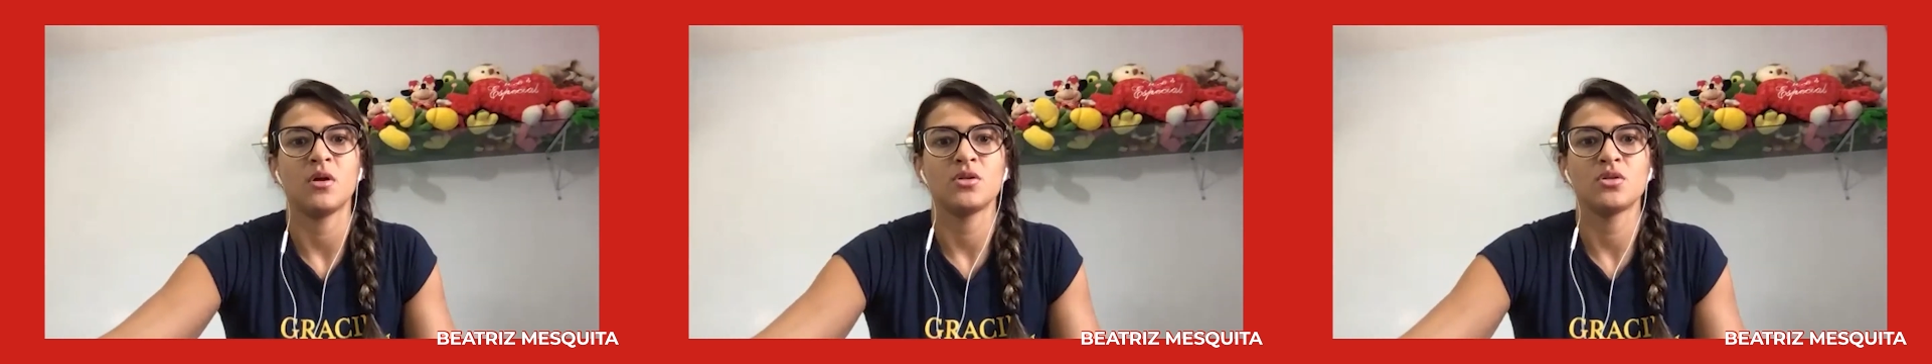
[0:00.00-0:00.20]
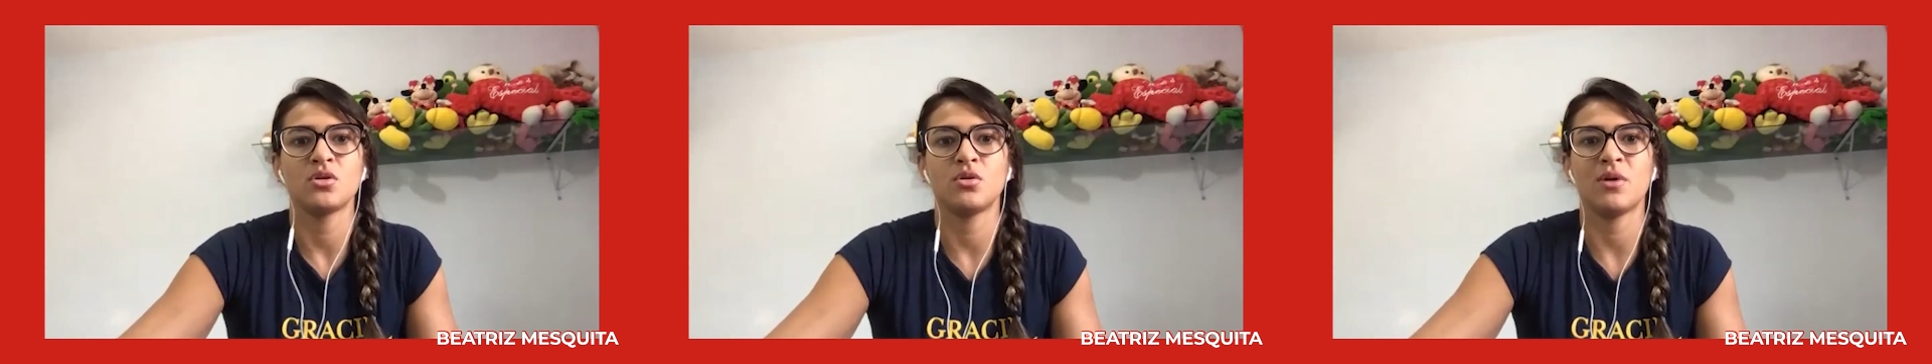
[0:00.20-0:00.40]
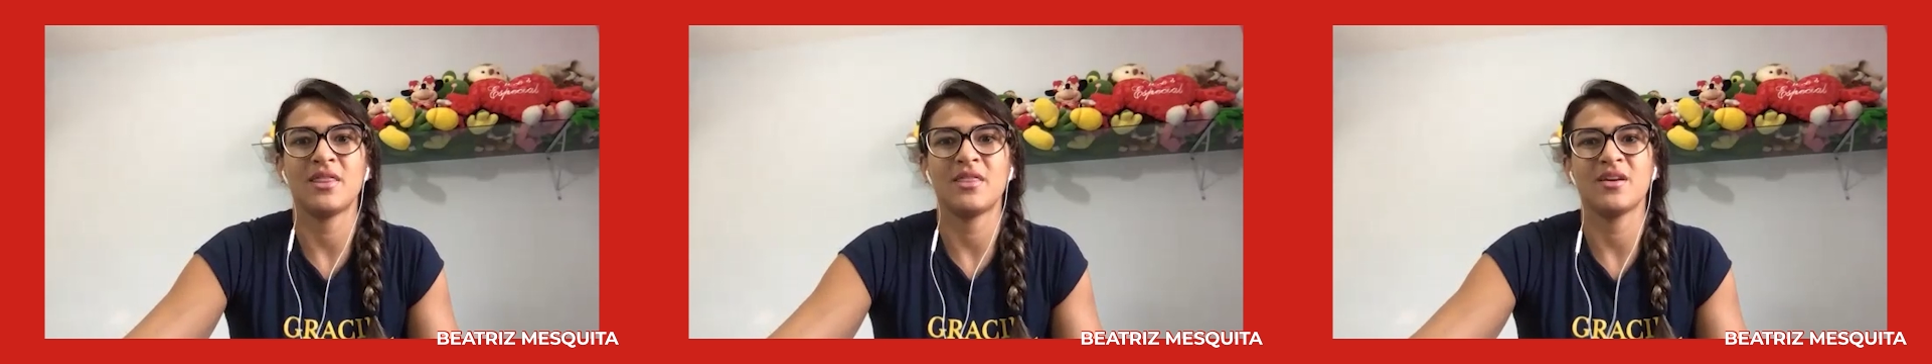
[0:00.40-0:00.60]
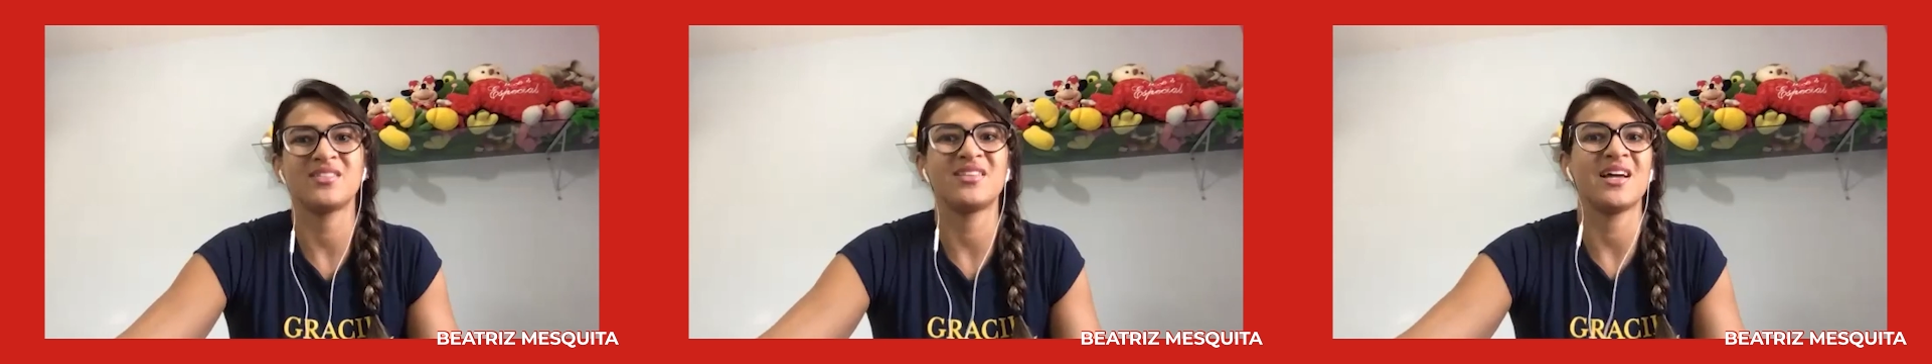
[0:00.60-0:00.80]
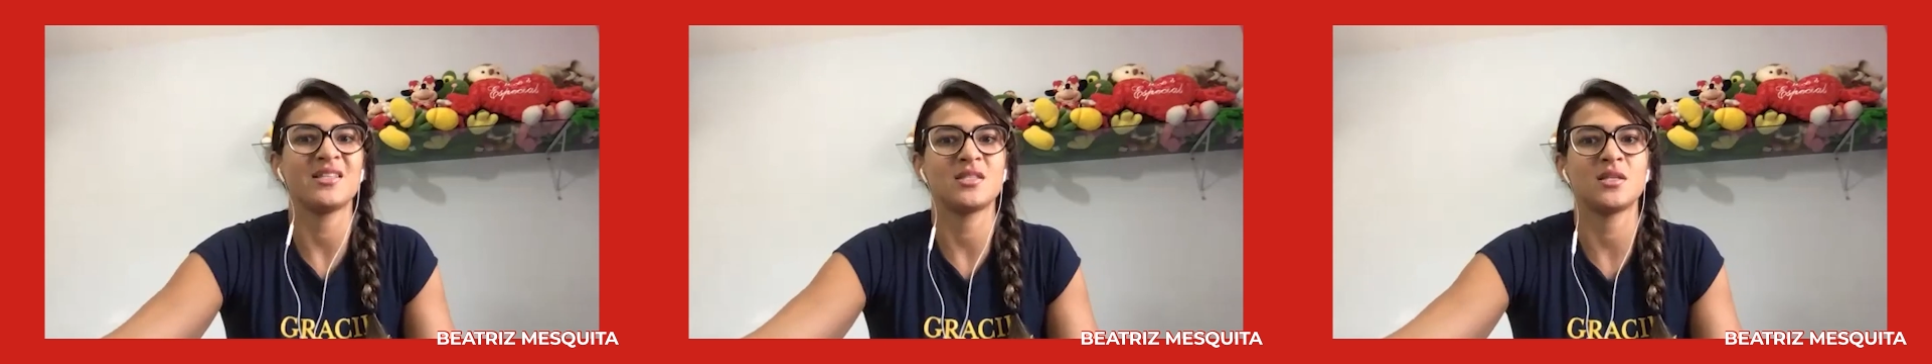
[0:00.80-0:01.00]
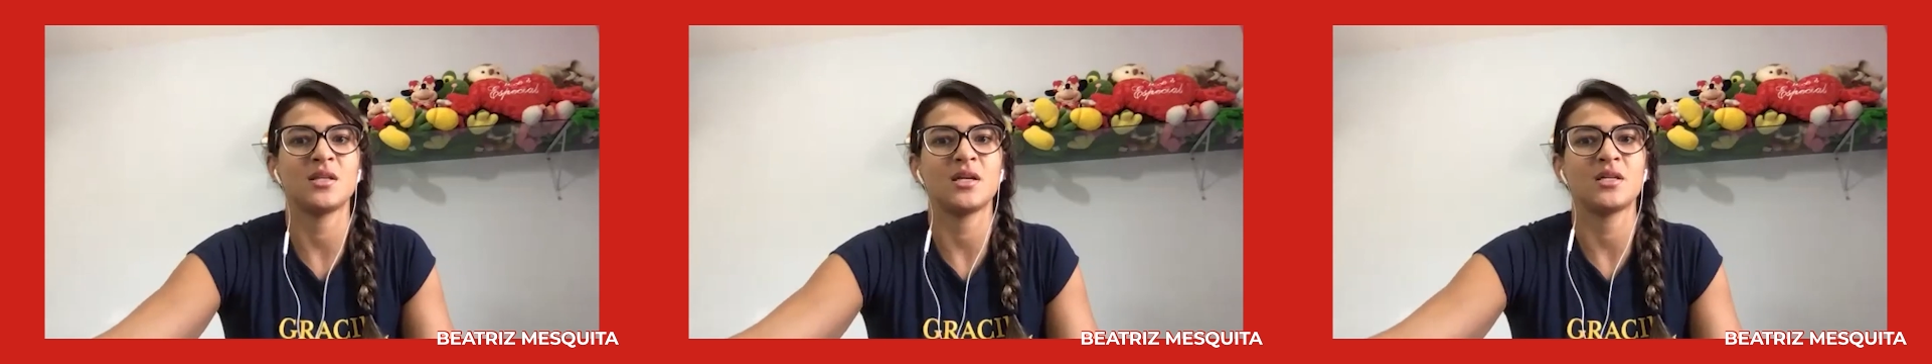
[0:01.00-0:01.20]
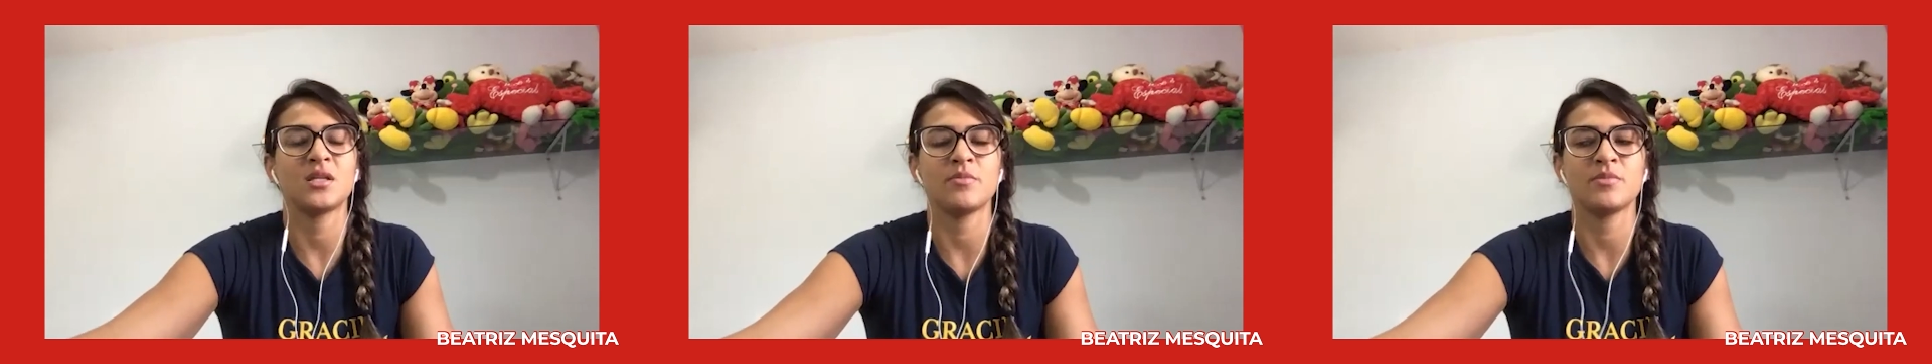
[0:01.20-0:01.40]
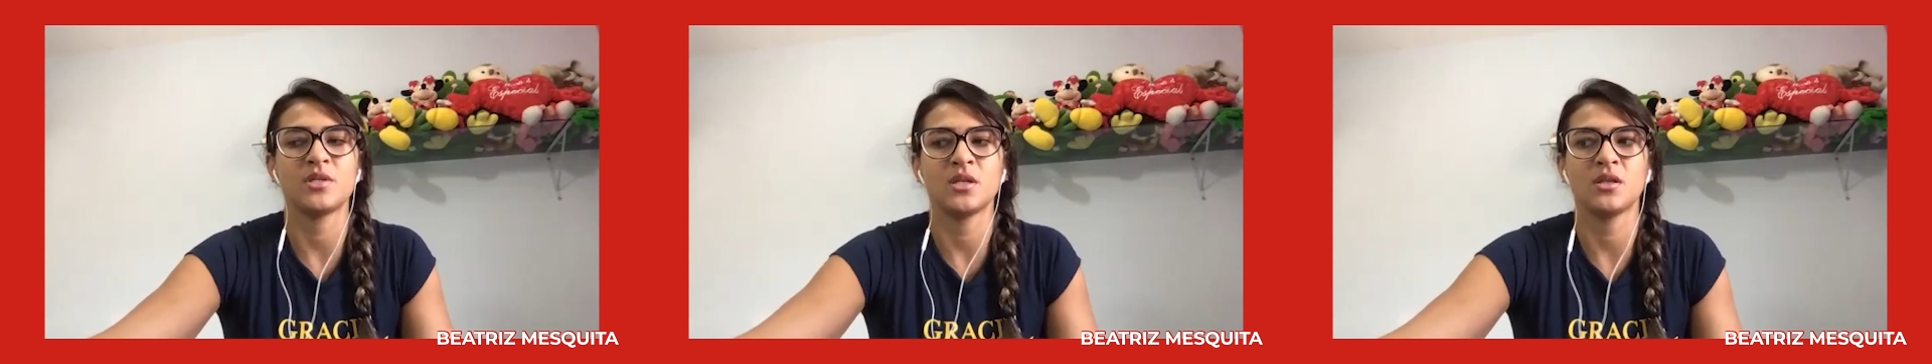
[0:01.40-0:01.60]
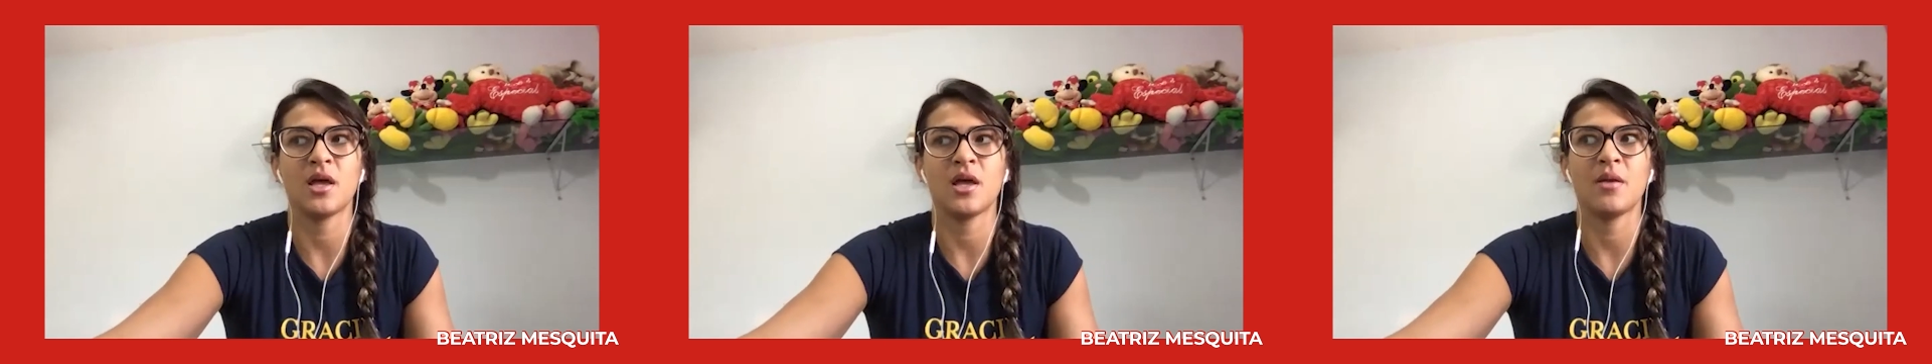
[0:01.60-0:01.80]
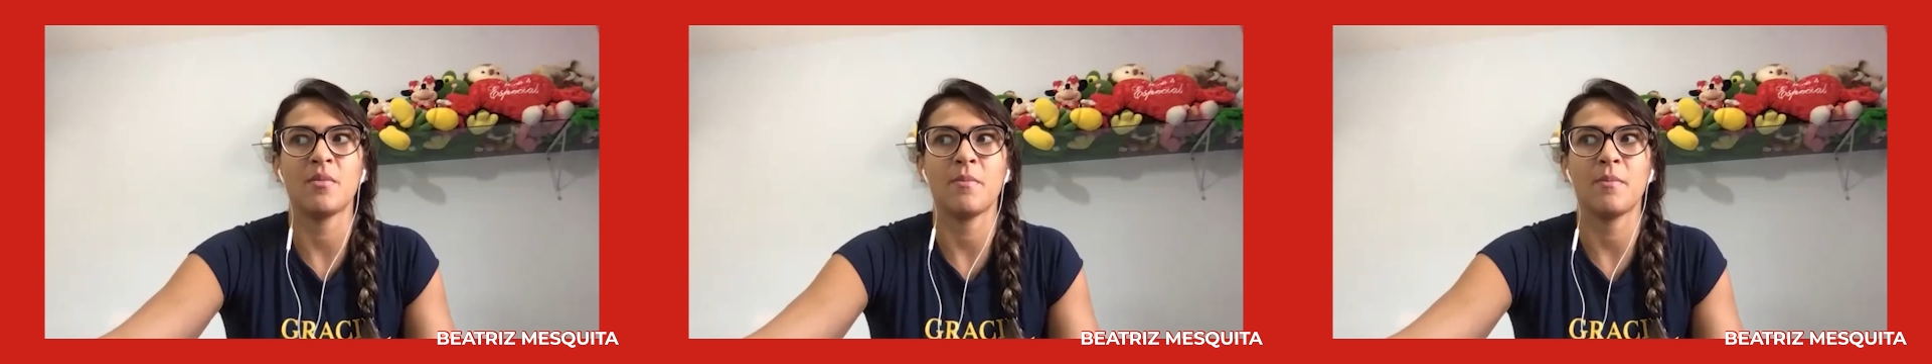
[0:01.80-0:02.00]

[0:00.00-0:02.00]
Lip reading: So I think that's like something that